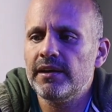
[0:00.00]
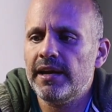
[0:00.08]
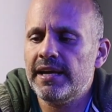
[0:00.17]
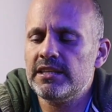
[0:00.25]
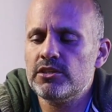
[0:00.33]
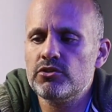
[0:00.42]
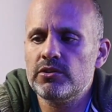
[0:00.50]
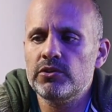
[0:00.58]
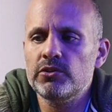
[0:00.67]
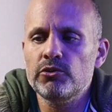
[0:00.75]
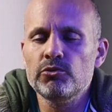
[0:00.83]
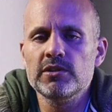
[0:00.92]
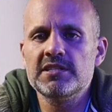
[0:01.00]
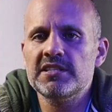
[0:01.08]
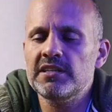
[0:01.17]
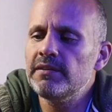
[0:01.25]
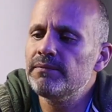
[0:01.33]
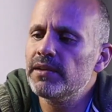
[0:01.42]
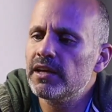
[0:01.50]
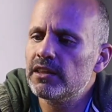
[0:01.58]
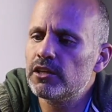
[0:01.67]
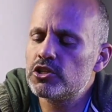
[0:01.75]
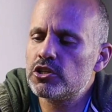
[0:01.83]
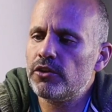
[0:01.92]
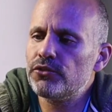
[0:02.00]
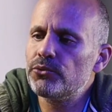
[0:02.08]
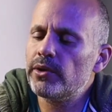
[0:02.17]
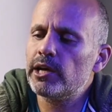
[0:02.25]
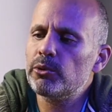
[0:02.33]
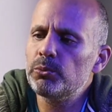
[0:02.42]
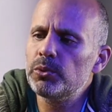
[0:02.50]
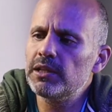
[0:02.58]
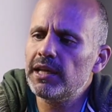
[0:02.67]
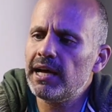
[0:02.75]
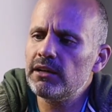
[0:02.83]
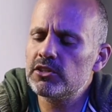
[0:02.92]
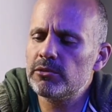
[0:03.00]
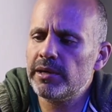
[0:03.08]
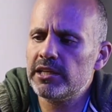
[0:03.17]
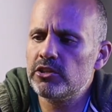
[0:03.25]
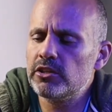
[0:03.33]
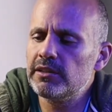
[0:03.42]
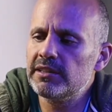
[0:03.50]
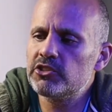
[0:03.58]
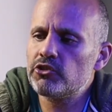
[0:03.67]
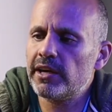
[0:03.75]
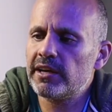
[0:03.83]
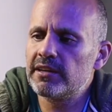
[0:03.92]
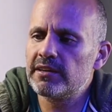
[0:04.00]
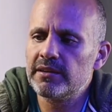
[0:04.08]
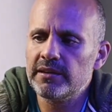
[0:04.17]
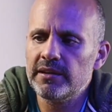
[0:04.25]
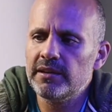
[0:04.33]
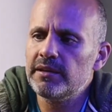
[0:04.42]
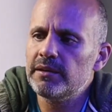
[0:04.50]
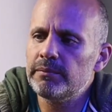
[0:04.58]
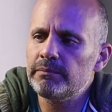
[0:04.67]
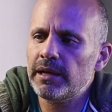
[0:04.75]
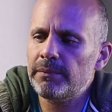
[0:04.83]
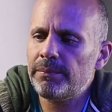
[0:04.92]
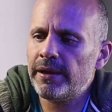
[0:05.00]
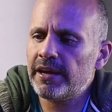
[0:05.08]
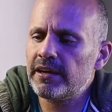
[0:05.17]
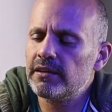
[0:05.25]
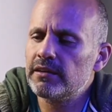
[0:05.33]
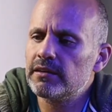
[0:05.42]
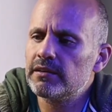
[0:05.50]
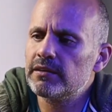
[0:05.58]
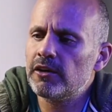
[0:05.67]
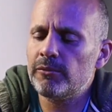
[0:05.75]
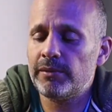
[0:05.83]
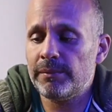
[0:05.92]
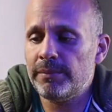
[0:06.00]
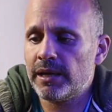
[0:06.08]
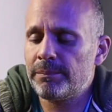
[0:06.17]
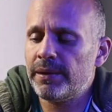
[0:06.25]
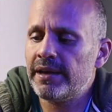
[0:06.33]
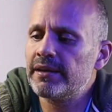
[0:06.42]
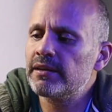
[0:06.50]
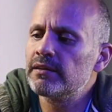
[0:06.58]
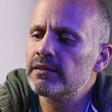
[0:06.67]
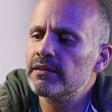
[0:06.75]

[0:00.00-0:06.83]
And as you will see, the software will automatically track my pack or my backpack